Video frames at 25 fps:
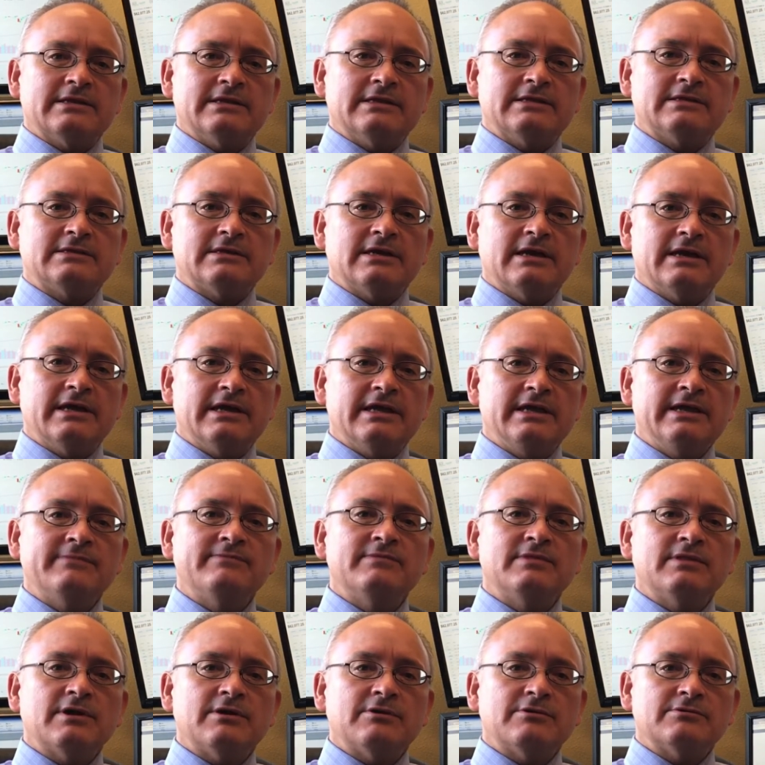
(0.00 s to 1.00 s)
that
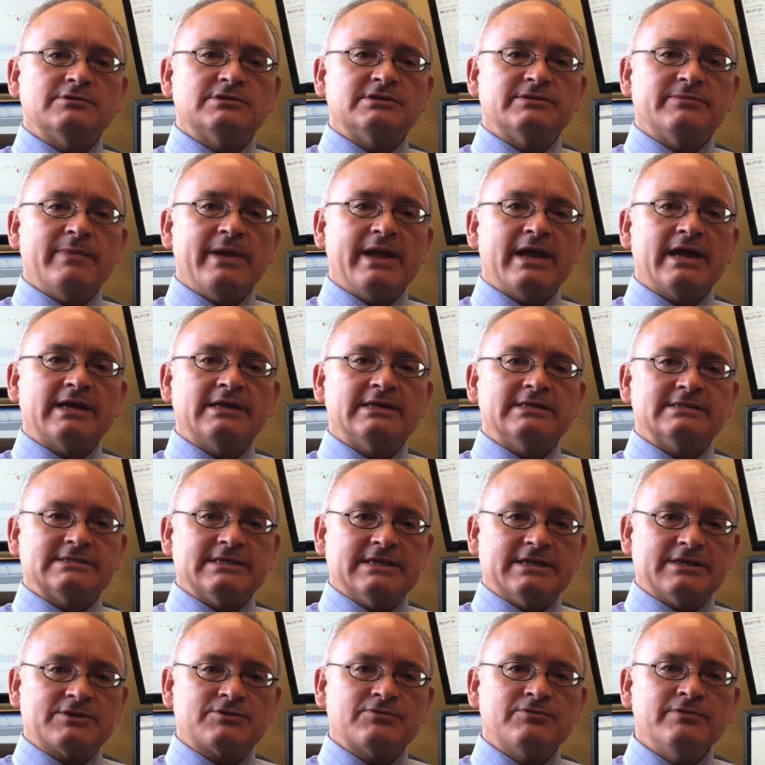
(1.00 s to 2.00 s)
even though demand is
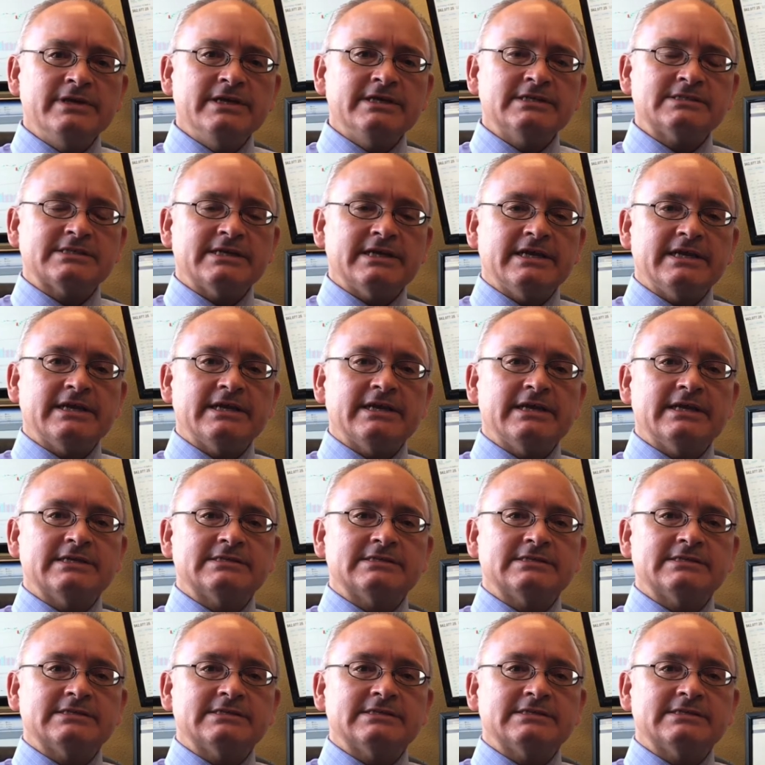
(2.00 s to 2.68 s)
increasing,